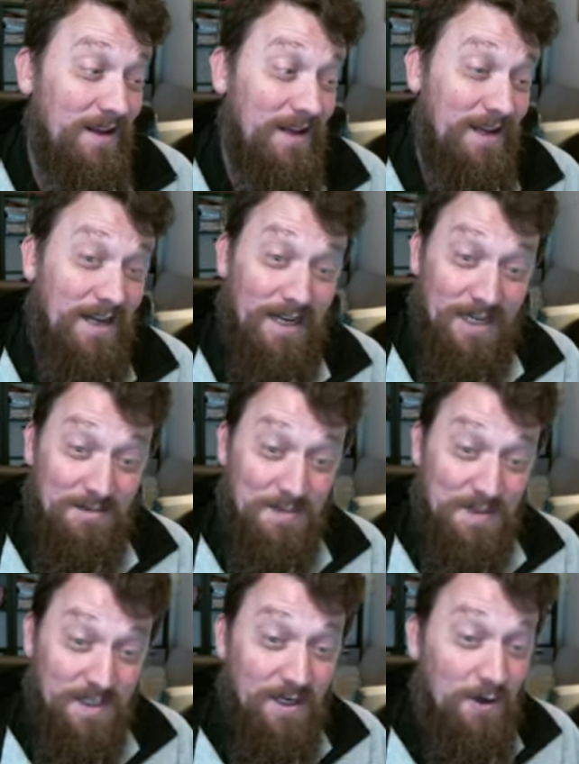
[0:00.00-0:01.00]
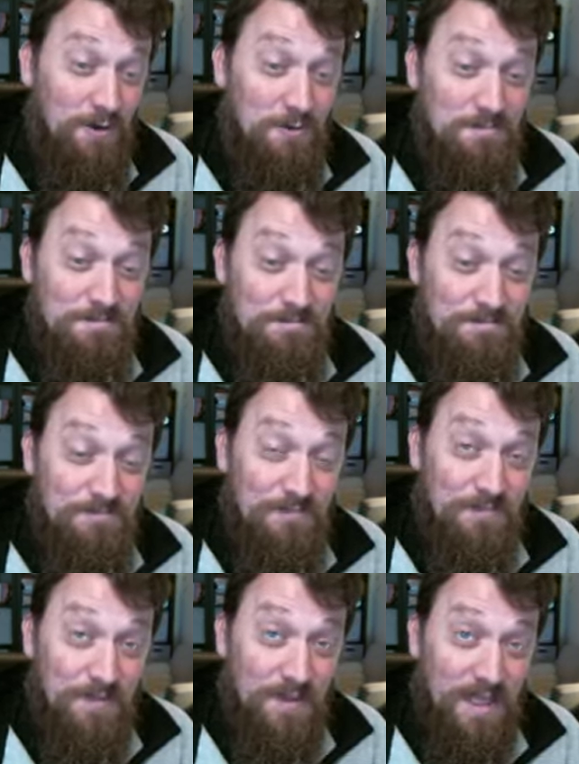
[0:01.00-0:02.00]
Um, so
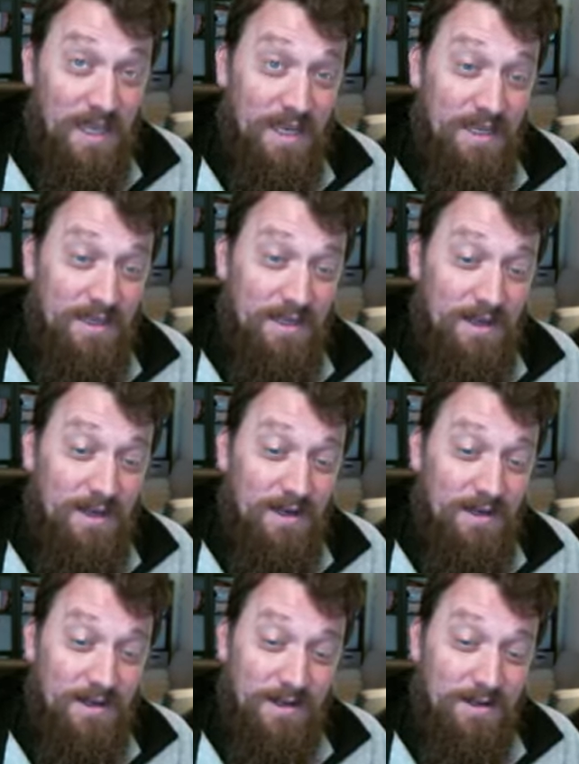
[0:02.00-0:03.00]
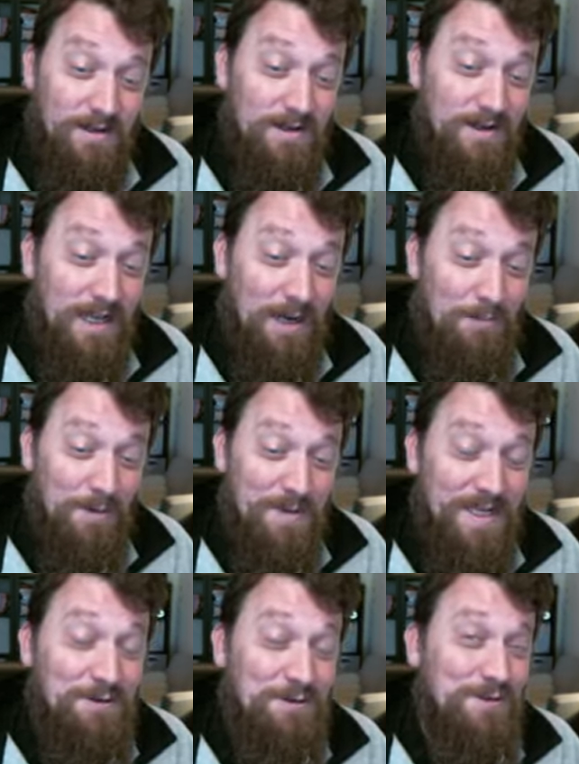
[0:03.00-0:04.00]
a uh, I'm going to
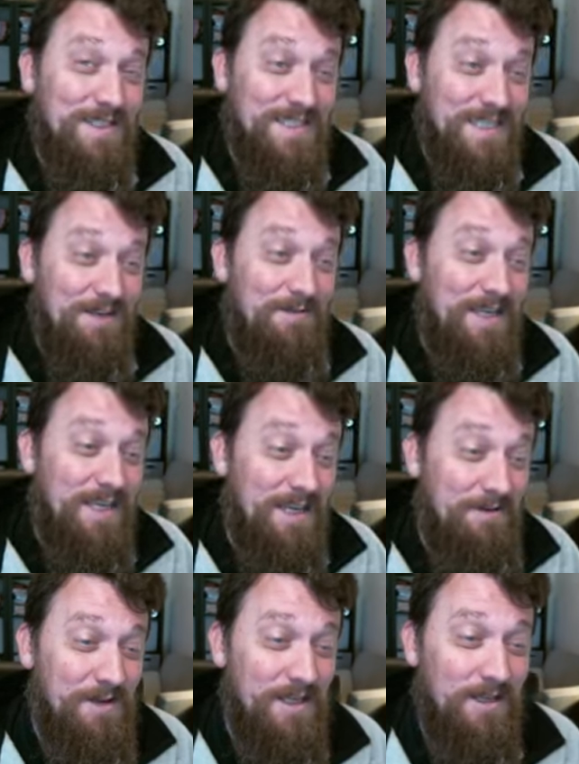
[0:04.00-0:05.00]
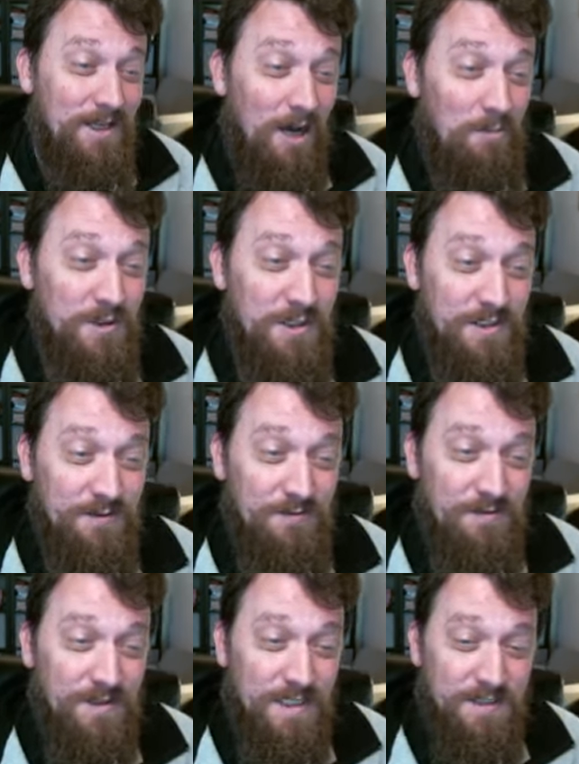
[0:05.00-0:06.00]
be interested to see if he if he accomplishes
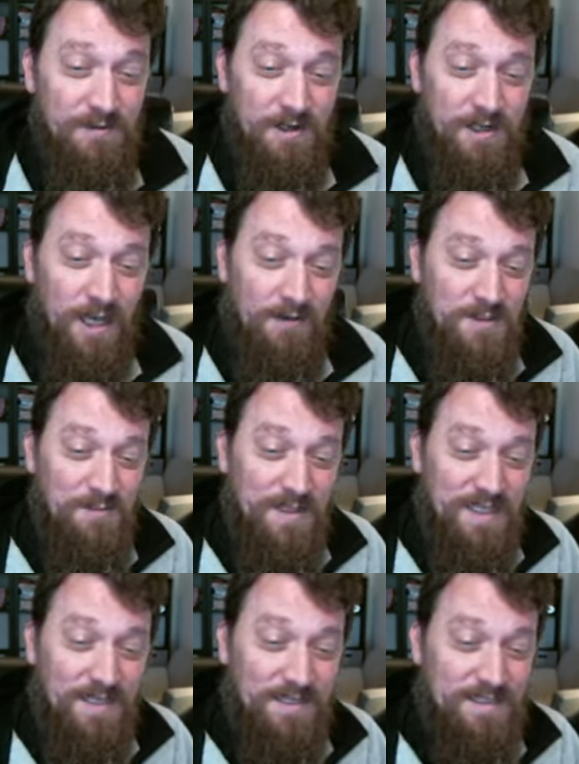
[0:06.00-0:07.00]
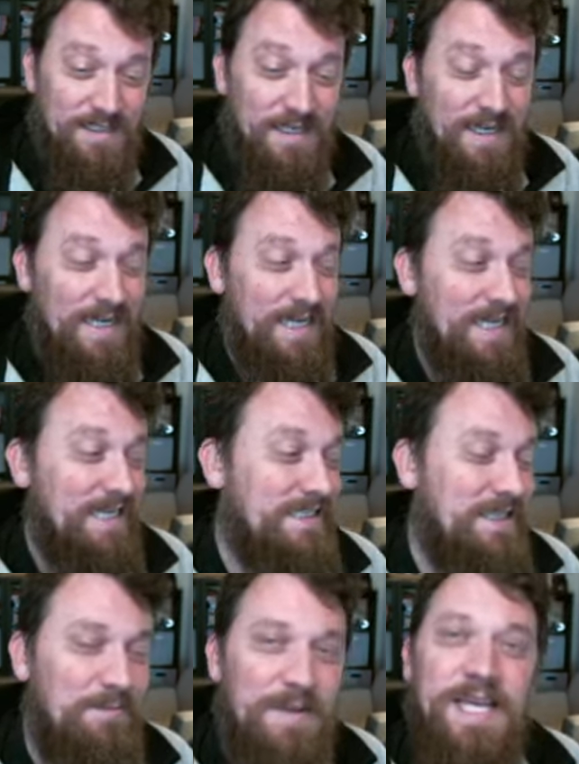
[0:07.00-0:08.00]
this very often because
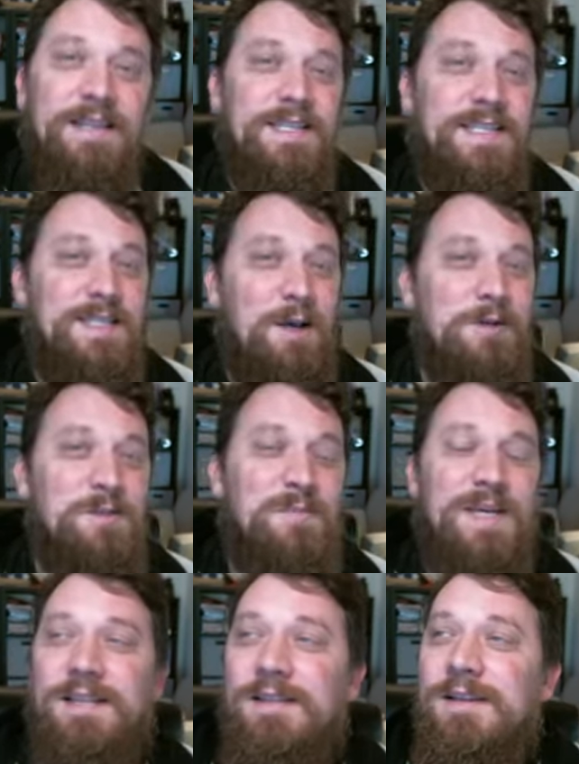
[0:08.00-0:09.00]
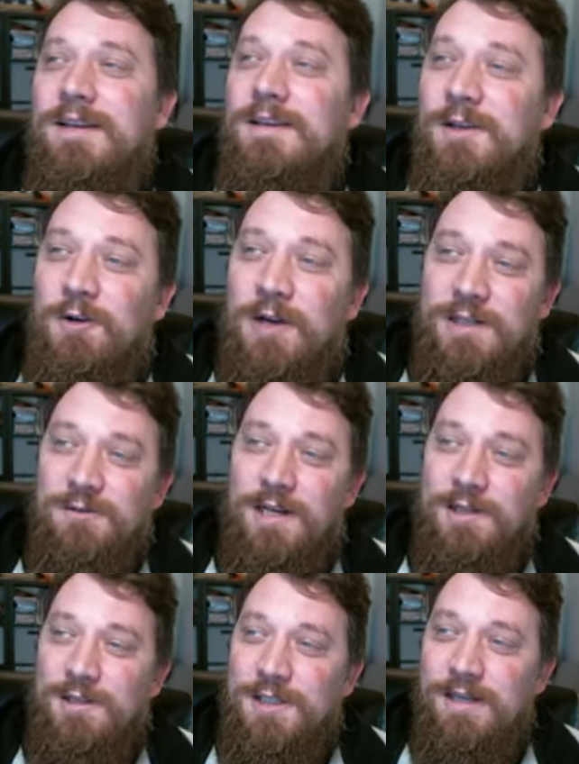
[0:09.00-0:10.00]
to me this has always been the grand
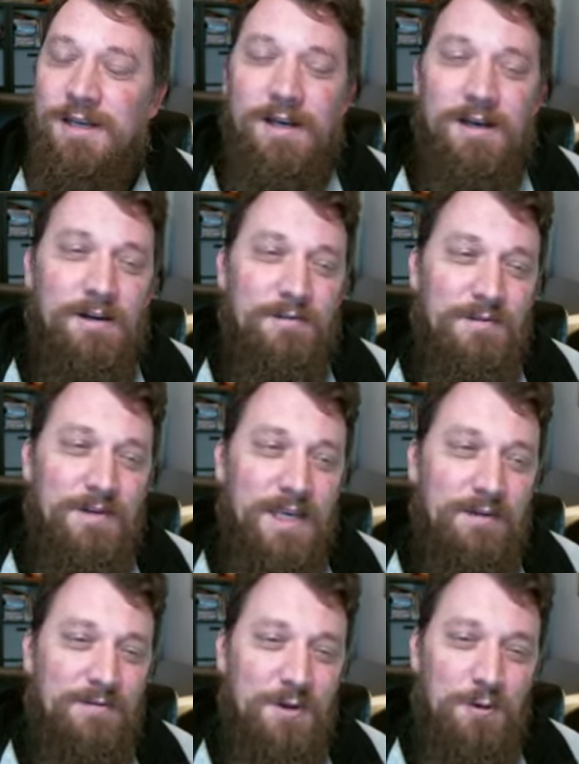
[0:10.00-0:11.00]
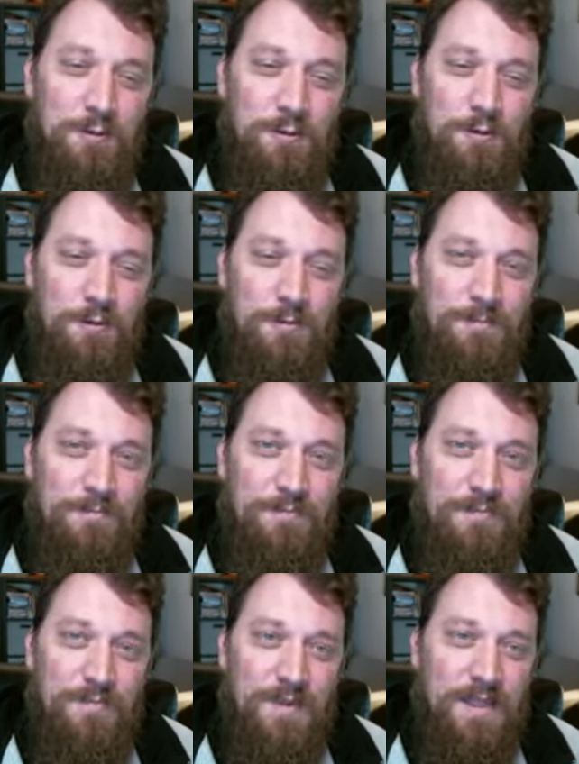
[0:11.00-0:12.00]
strategy of if you
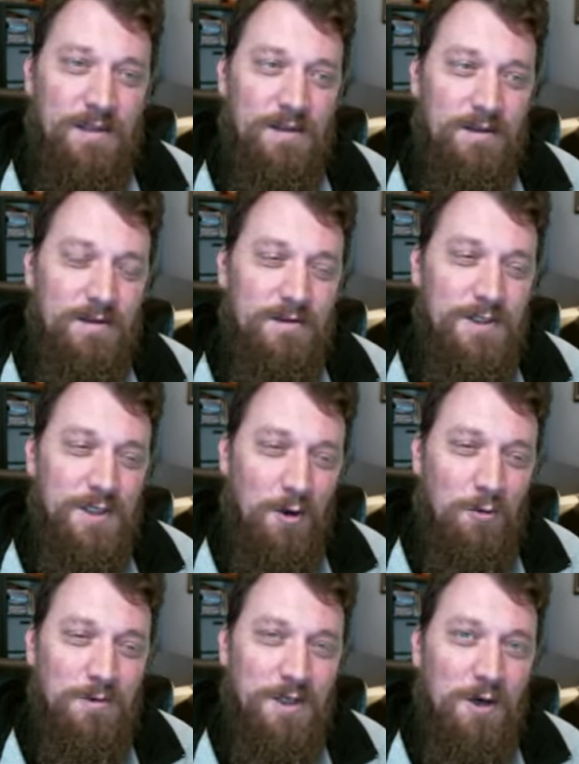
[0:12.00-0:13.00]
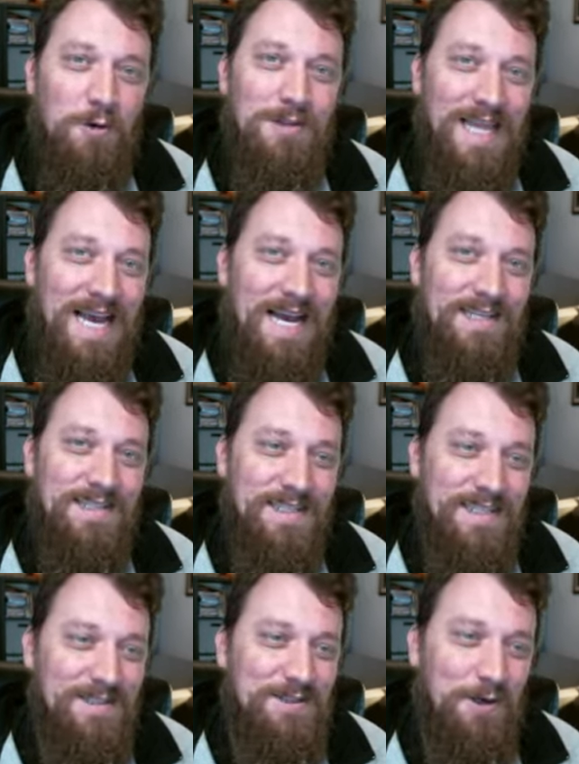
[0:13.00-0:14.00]
don't go last
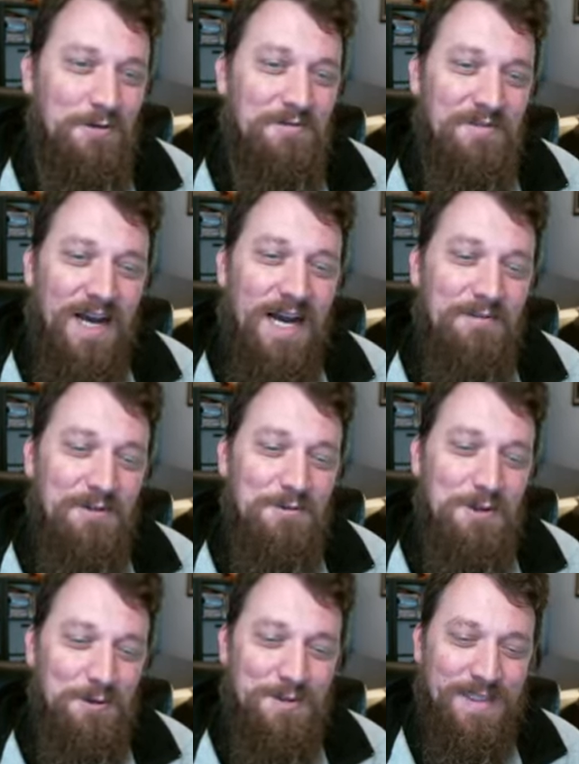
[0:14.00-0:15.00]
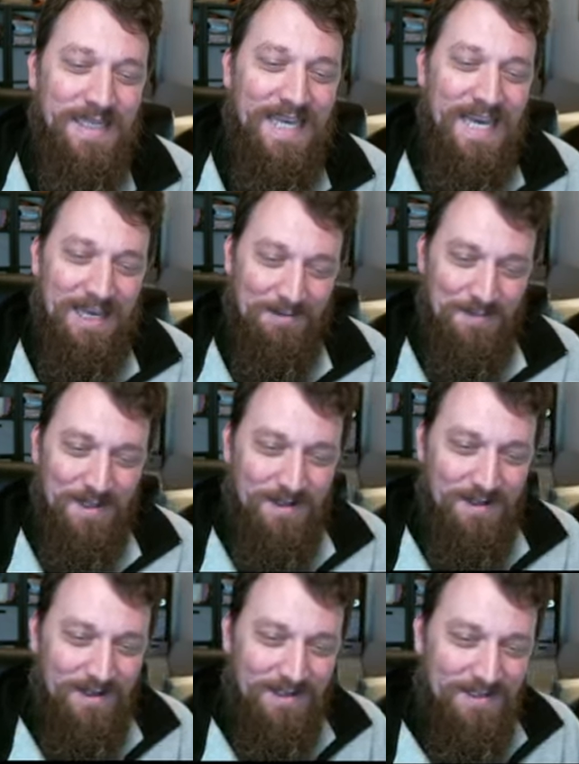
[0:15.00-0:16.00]
in turn 5 you lose the game
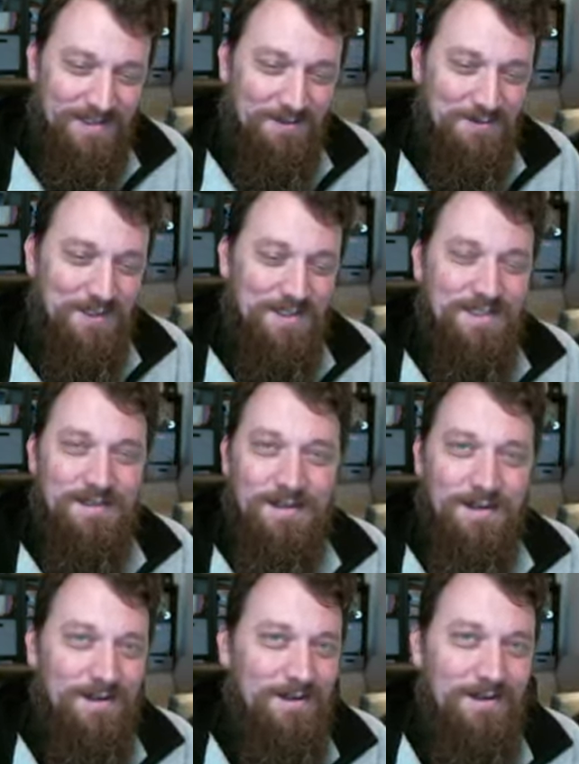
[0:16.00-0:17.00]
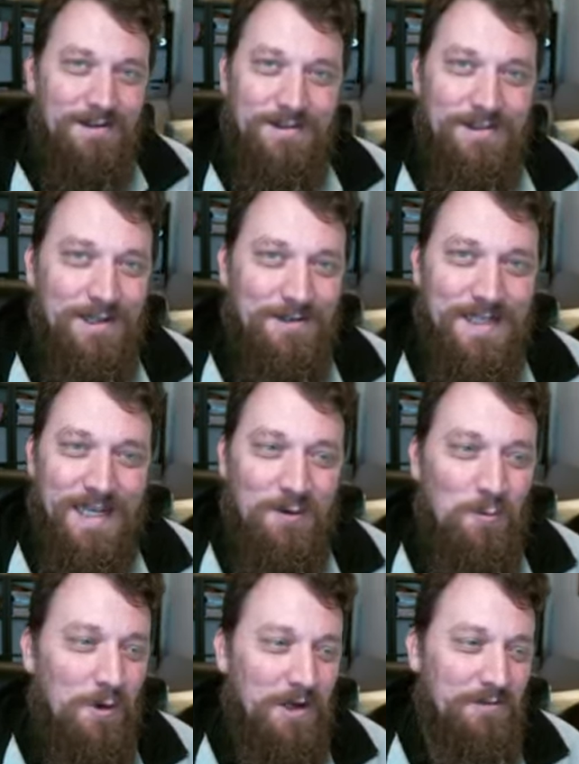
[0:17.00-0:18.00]
cuz they'll just they'll
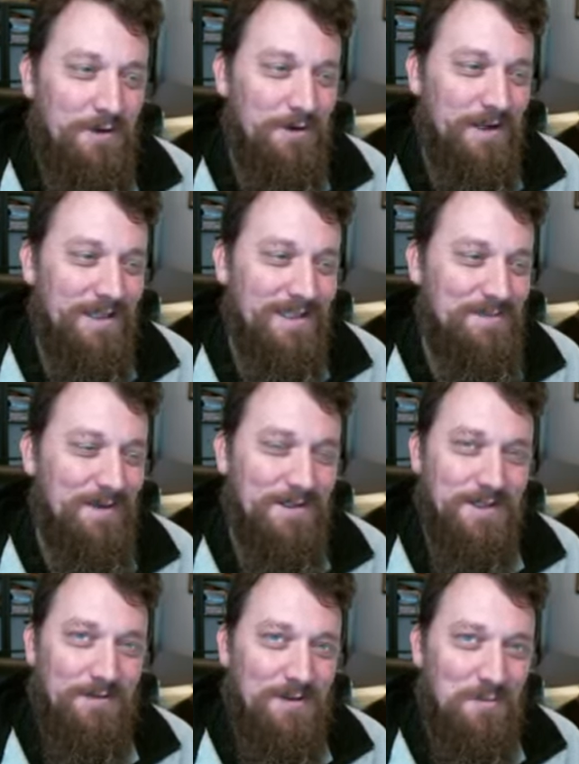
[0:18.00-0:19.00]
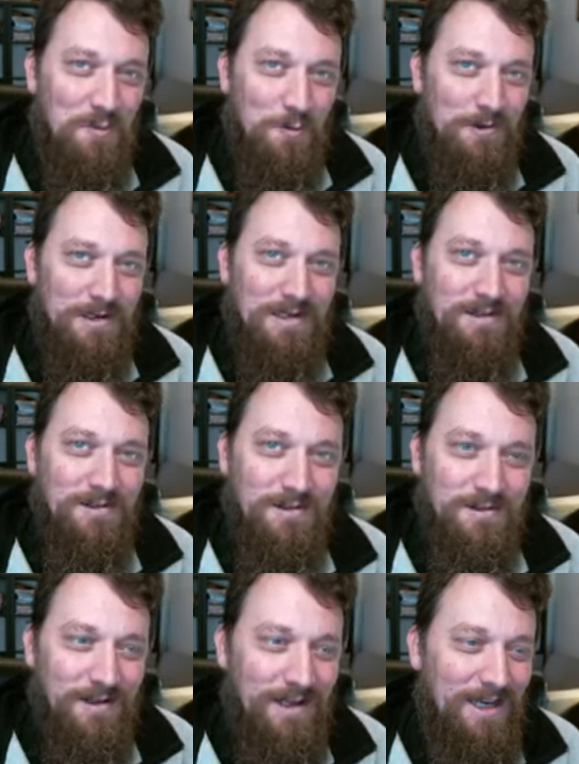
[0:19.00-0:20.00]
take one of your endless spells off the board
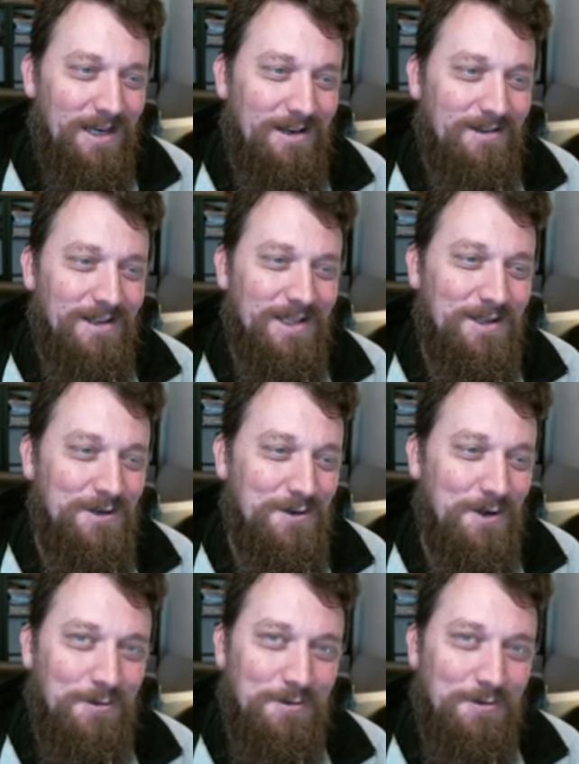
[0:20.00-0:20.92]
and then you don't